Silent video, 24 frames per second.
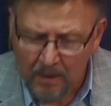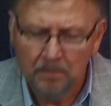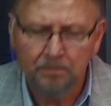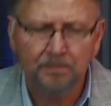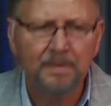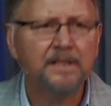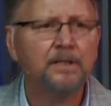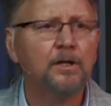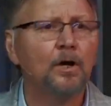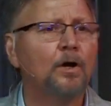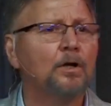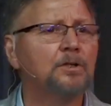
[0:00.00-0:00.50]

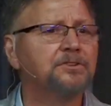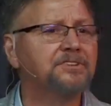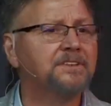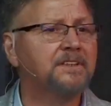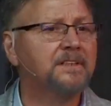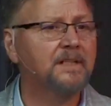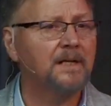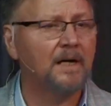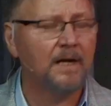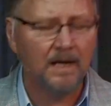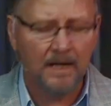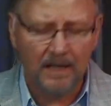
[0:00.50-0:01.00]
Because
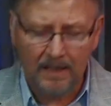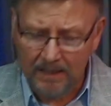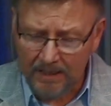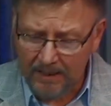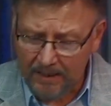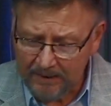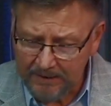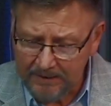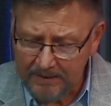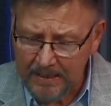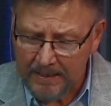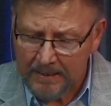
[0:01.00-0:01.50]

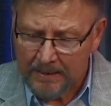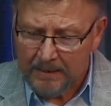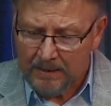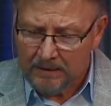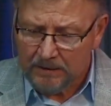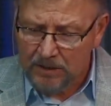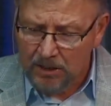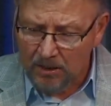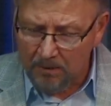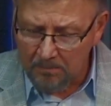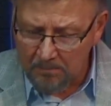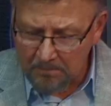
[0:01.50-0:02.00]
God
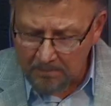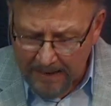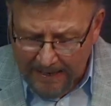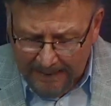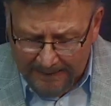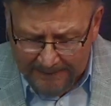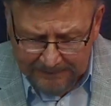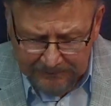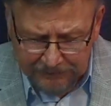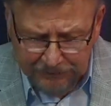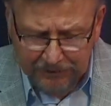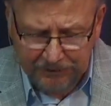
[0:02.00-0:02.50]

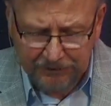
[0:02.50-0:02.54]
commands